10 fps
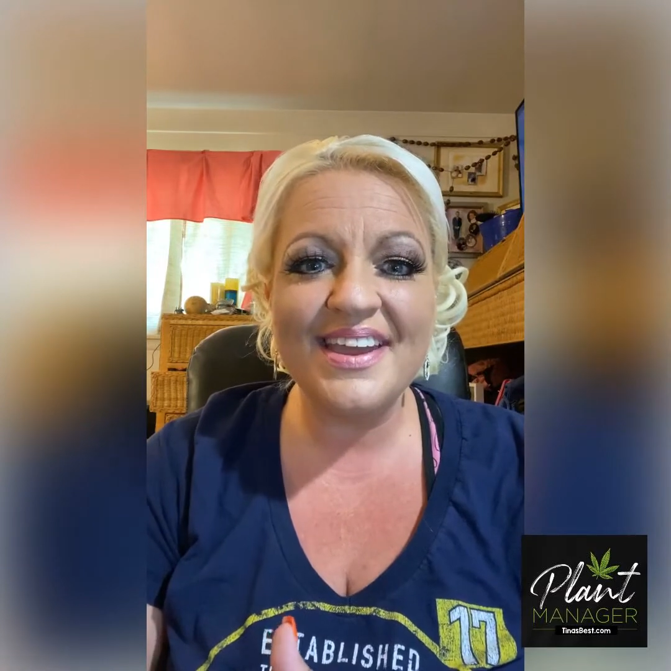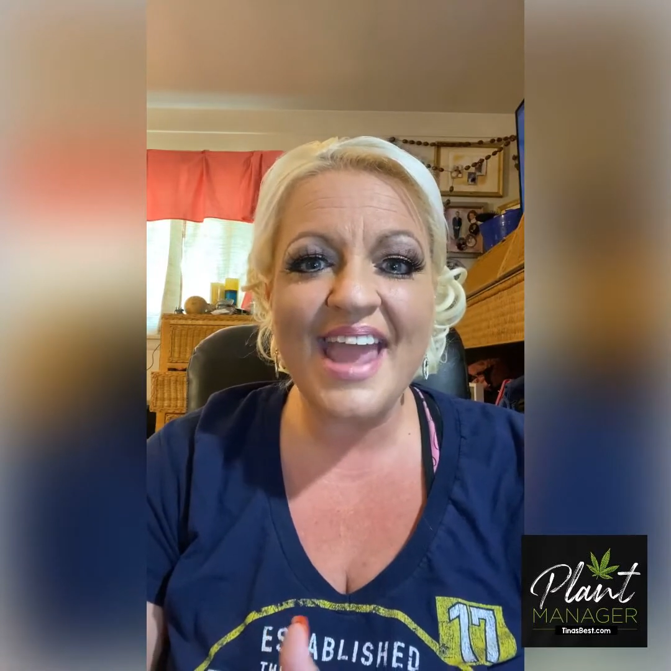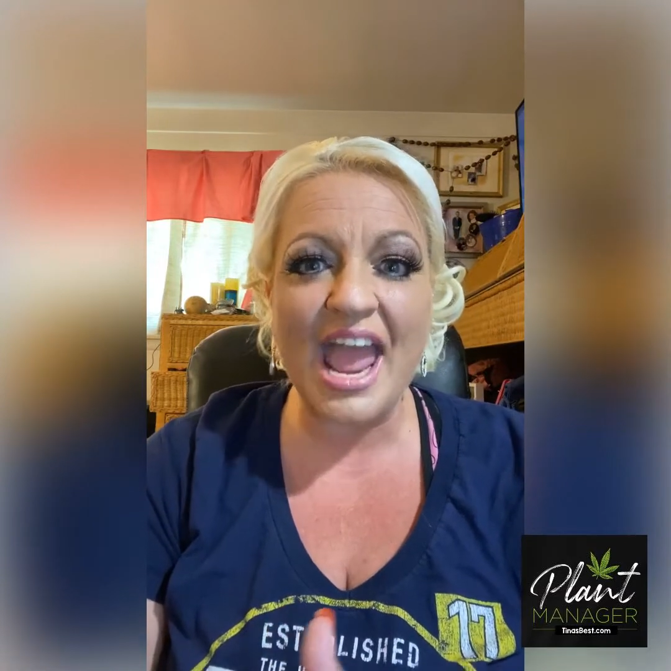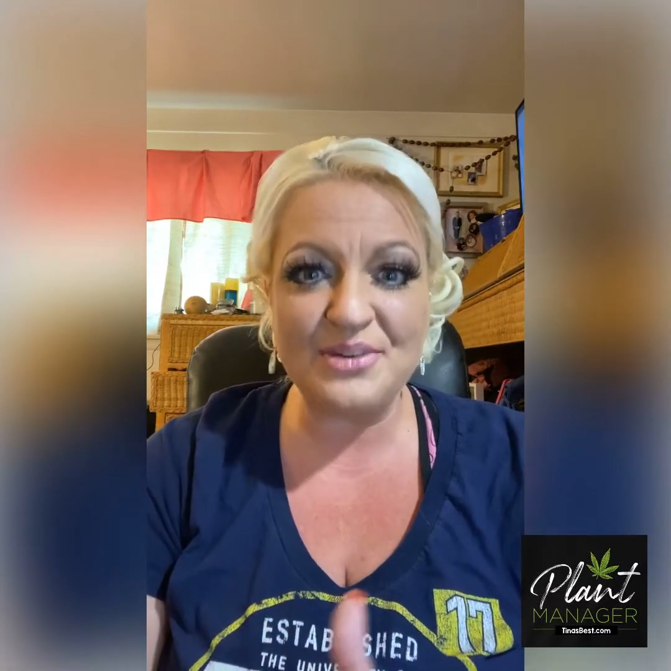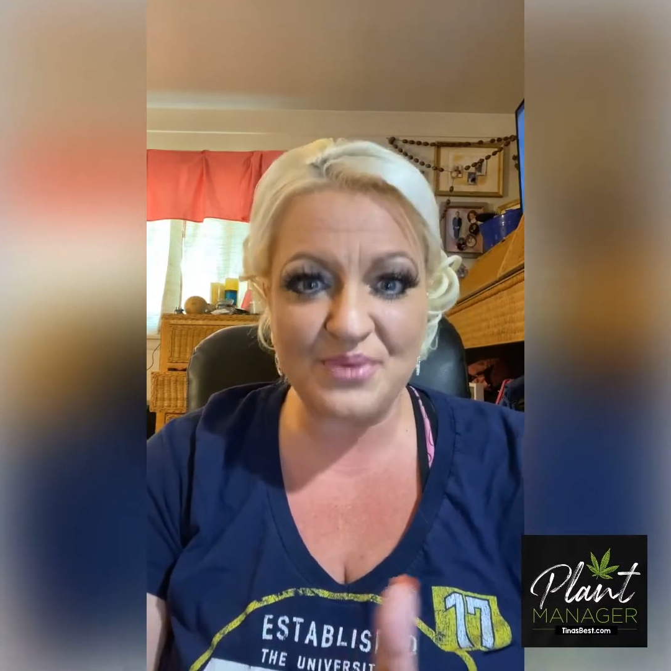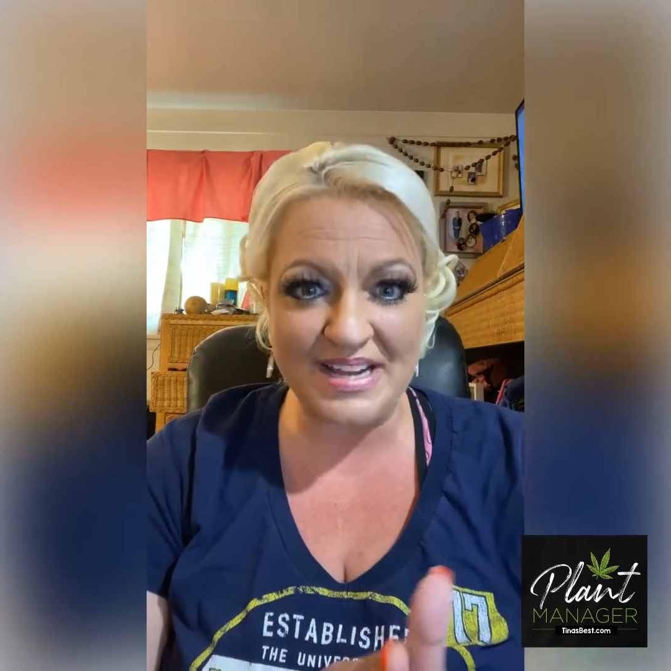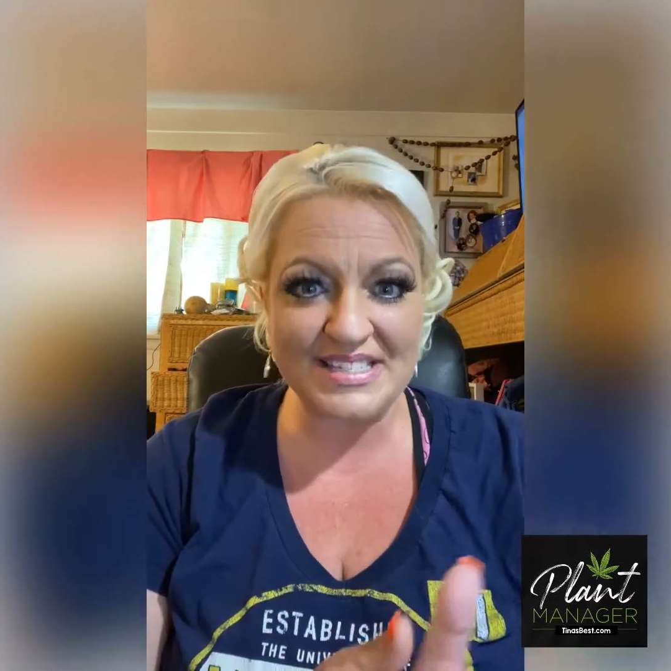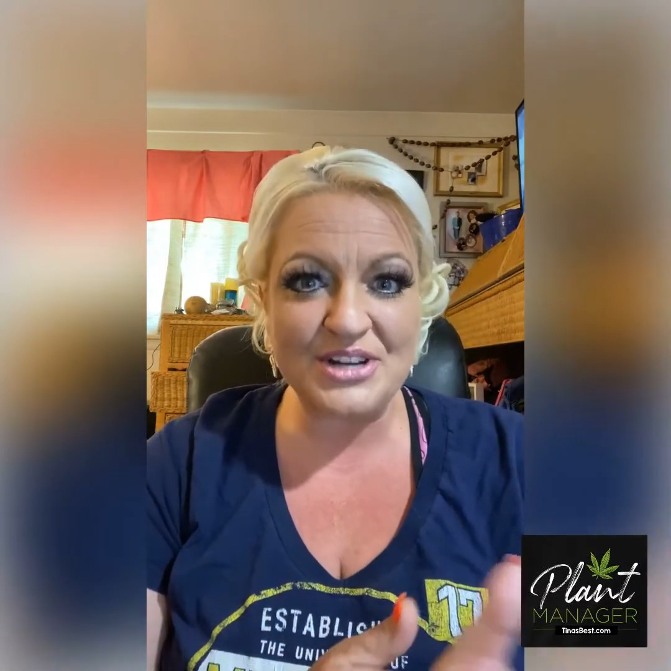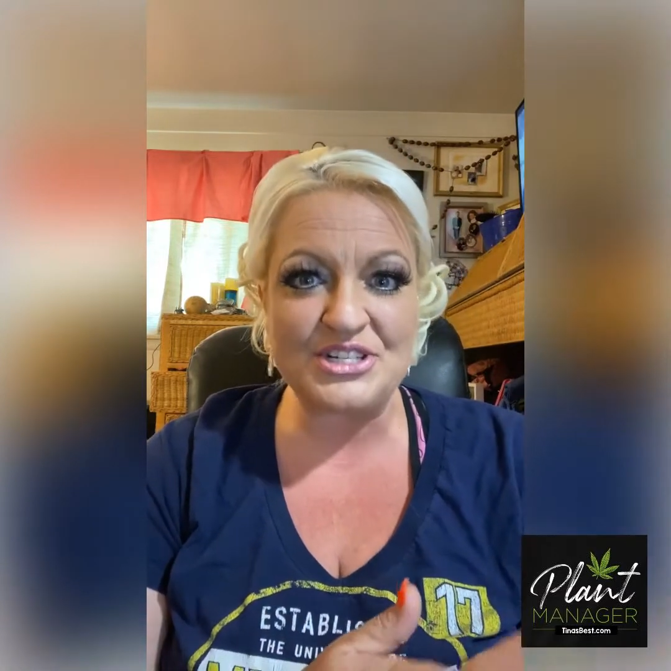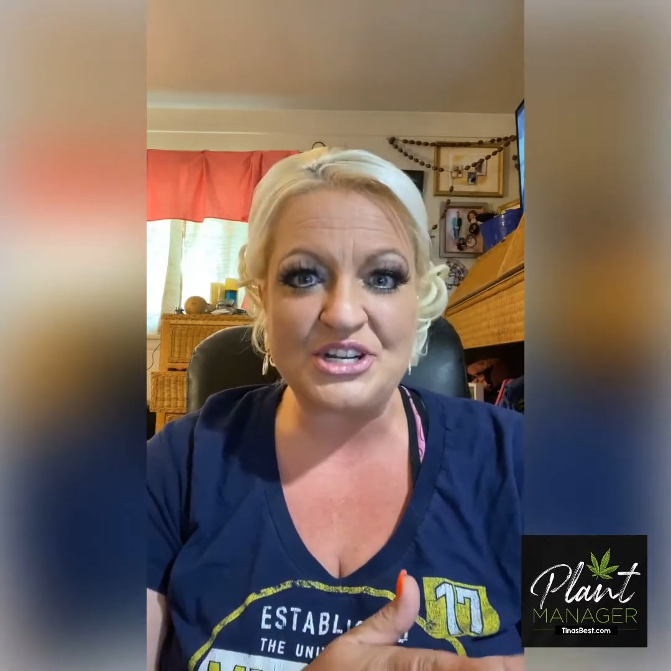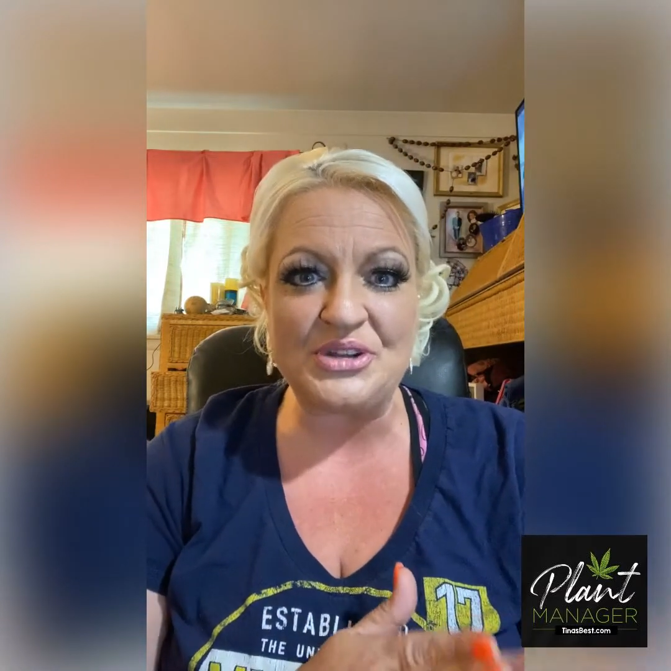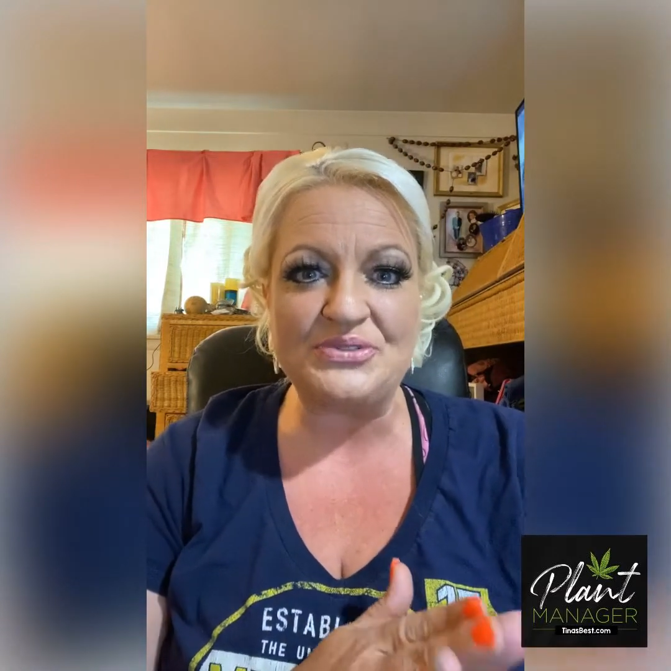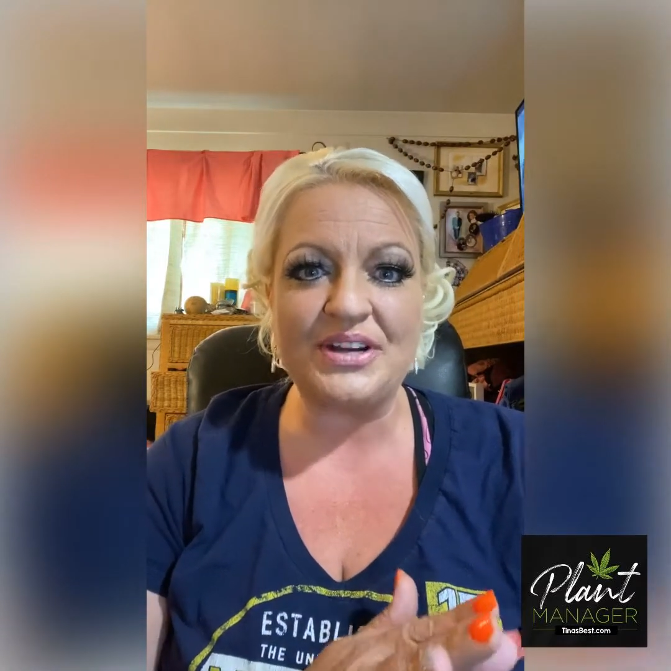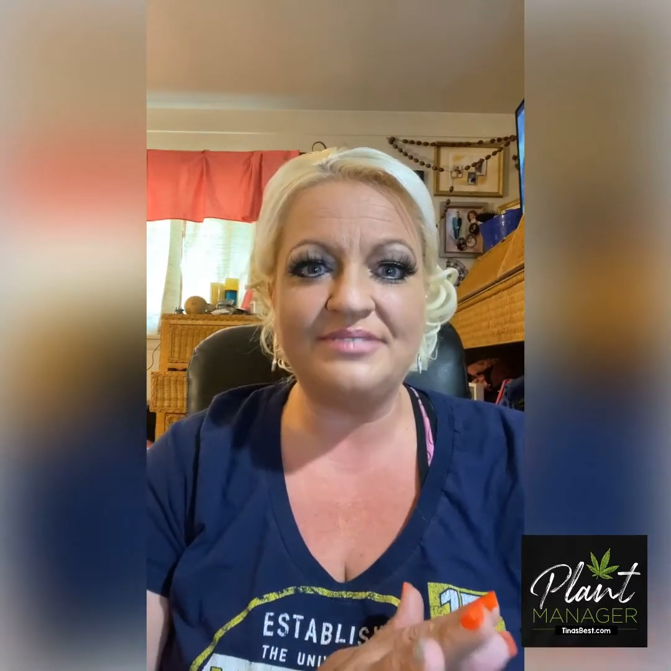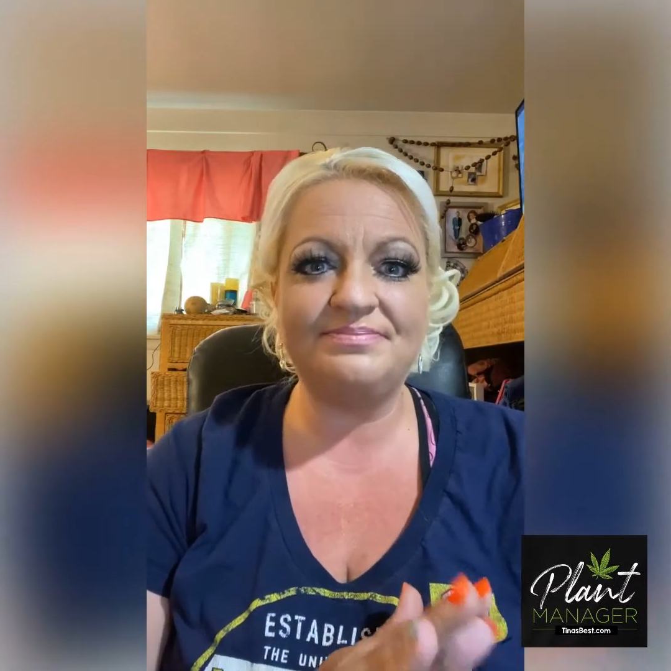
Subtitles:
and raise our children.